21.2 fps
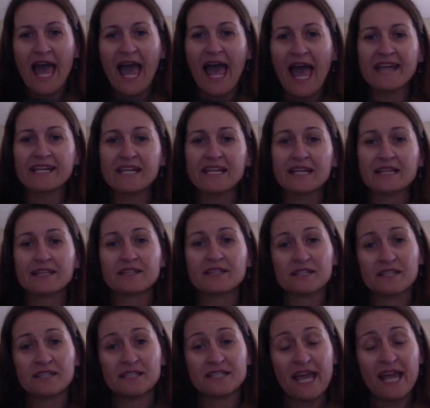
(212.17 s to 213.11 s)
and it
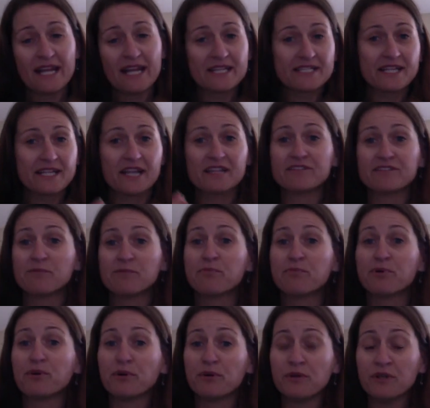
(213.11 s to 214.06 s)
detects kind of the
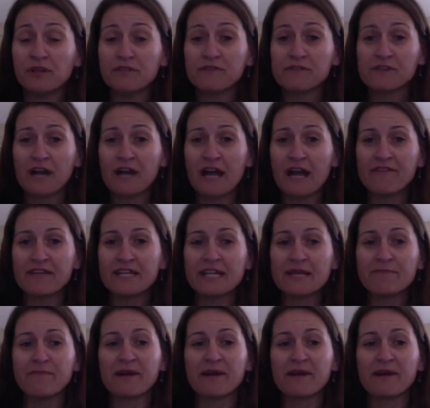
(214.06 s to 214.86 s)
pull of gravity,